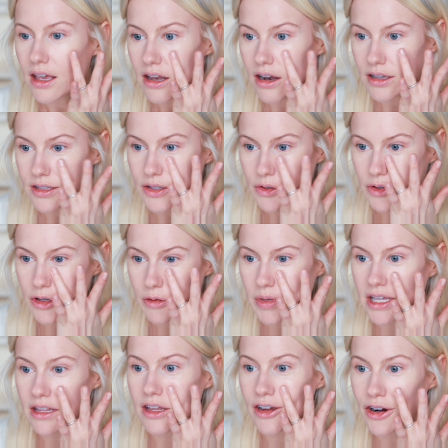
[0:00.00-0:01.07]
It also could
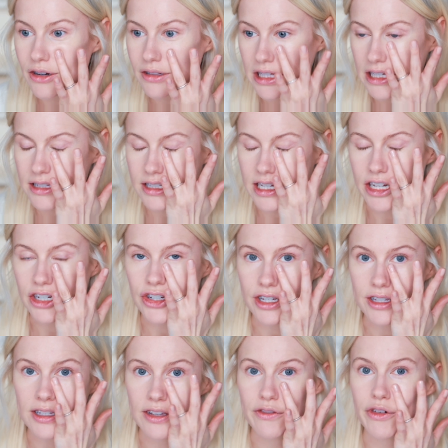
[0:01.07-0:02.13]
be the early
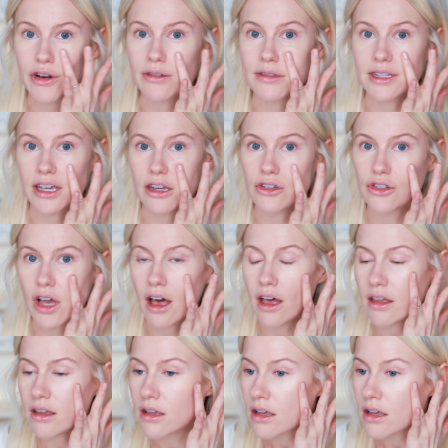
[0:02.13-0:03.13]
stages of rosacea.